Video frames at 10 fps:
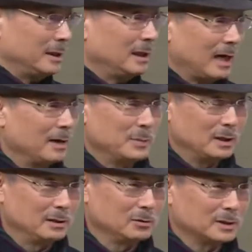At these
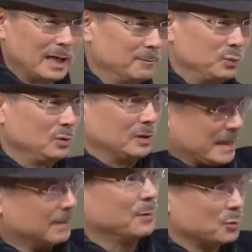hotels, they give you
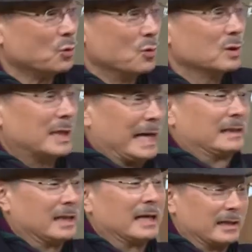pretty decent
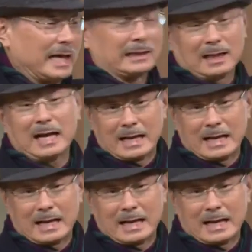shampoos.